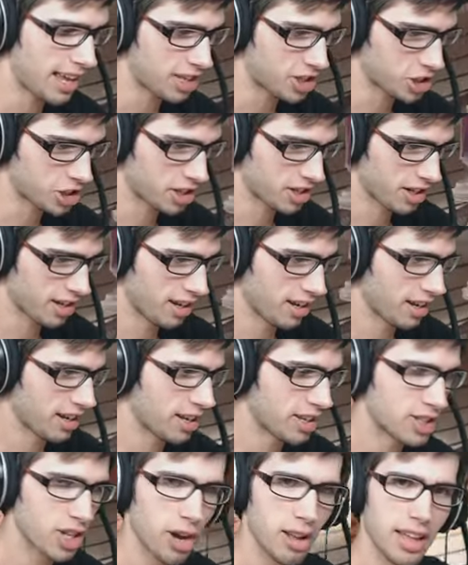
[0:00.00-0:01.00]
each.
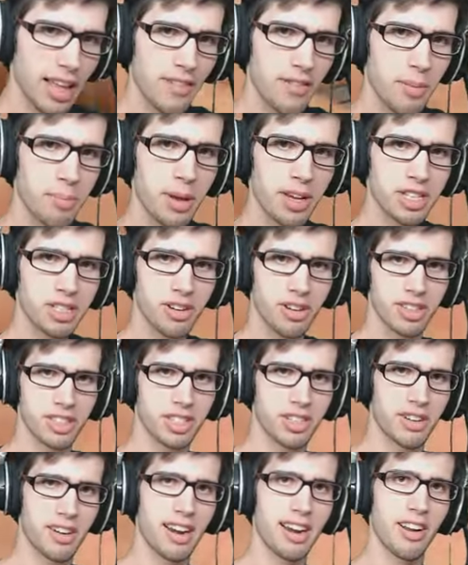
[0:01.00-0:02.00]
So I'll leave a picture on
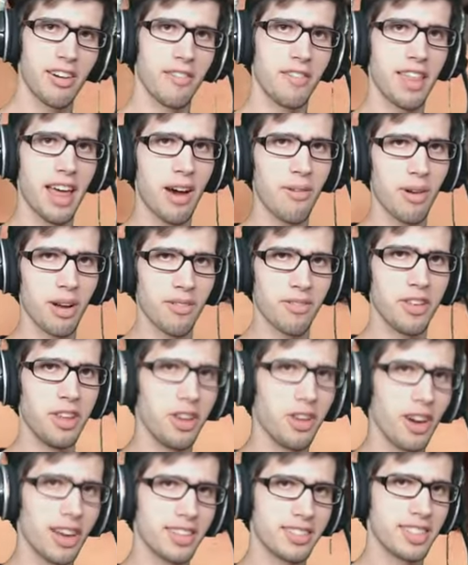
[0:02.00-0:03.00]
screen of that one for
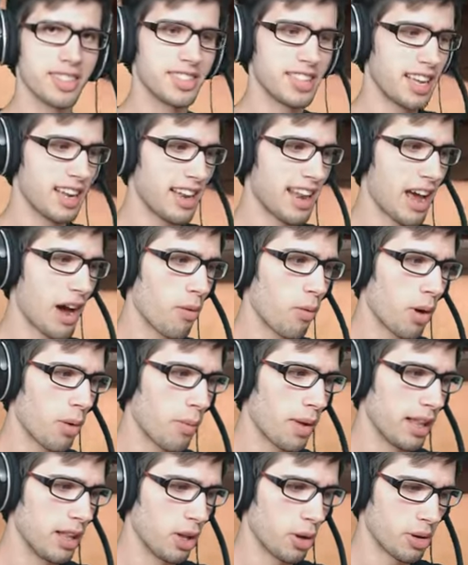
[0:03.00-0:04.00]
you guys to see now
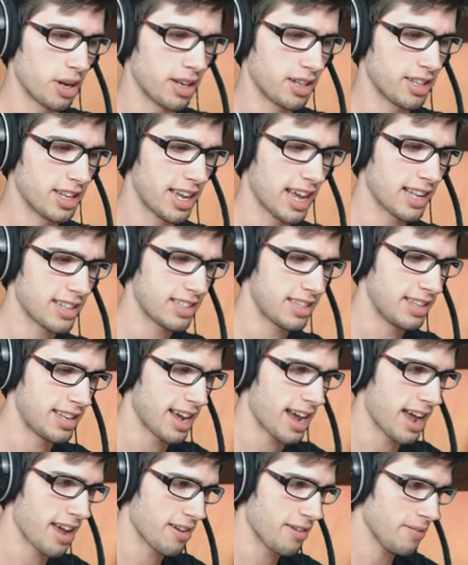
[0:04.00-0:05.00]
what we're looking to get
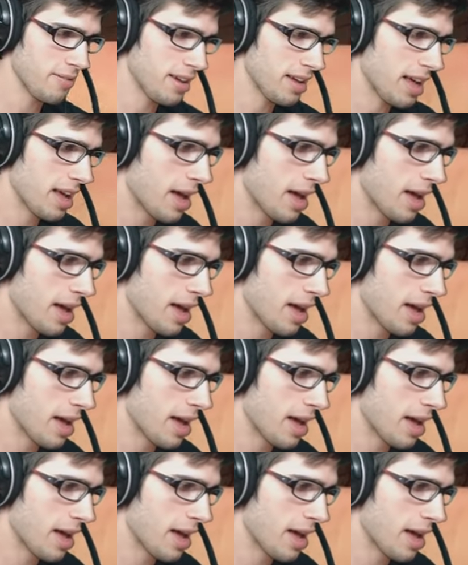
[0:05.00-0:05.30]
today.